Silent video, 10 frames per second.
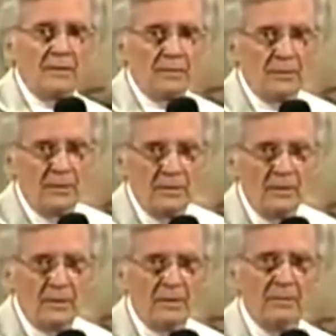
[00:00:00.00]

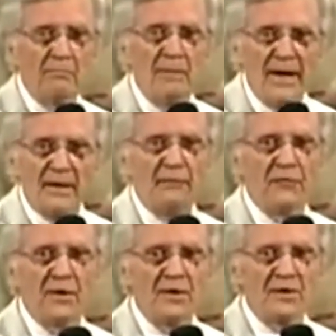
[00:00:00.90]
The
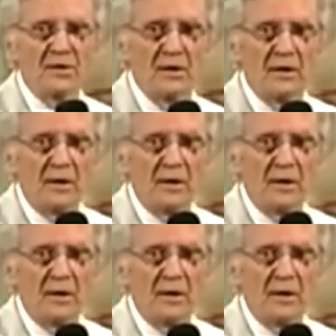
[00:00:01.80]
manifest